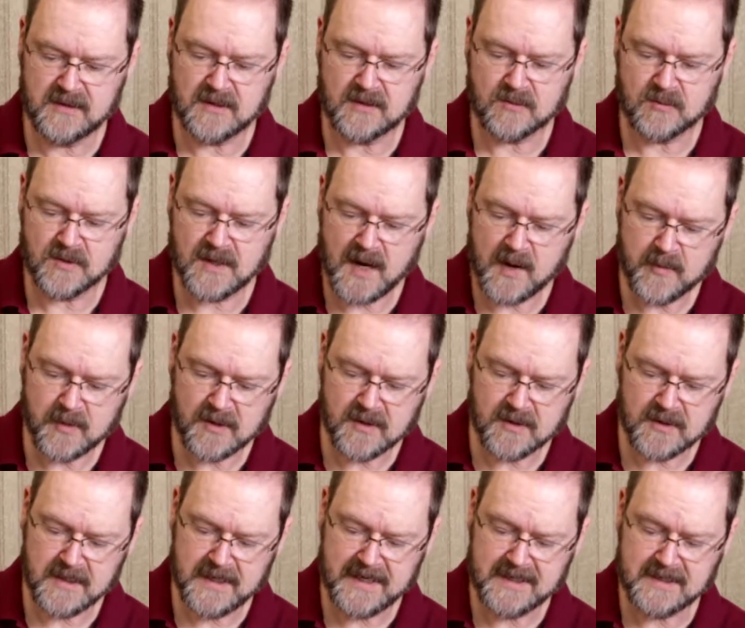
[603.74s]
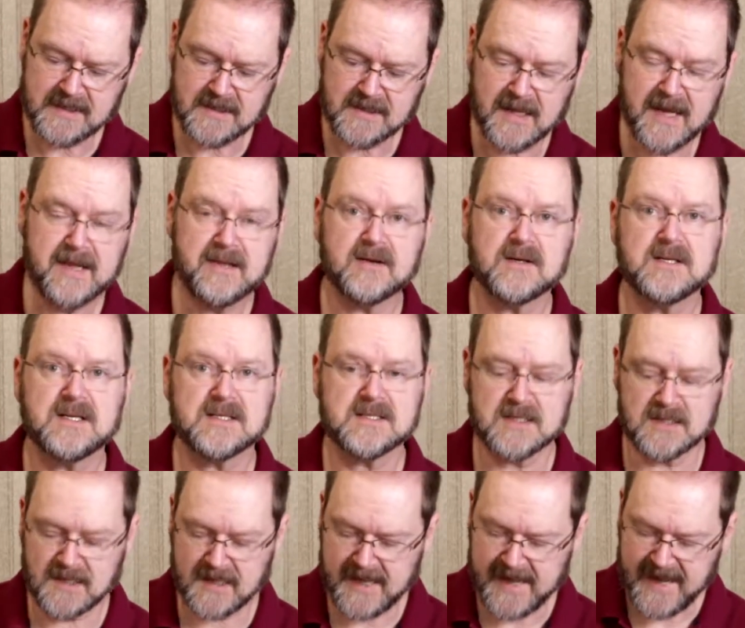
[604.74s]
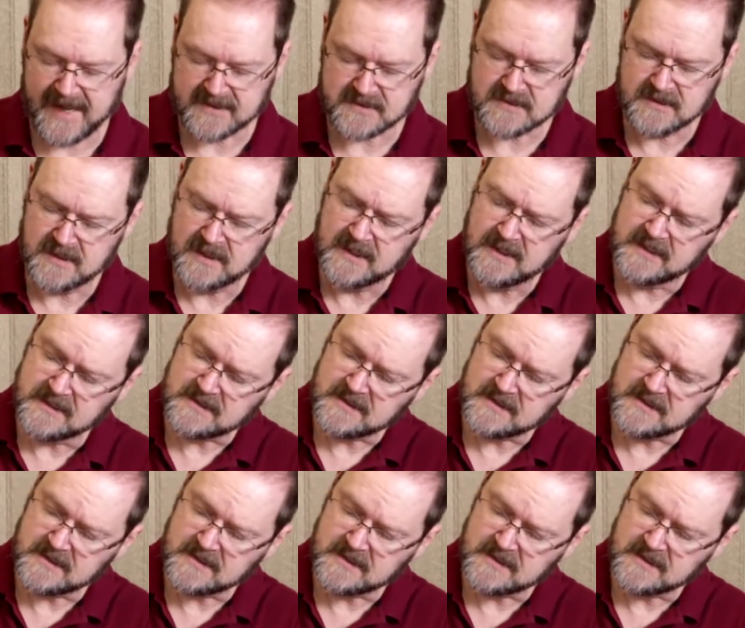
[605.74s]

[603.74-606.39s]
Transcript: the rubber and the leather doesn't last. You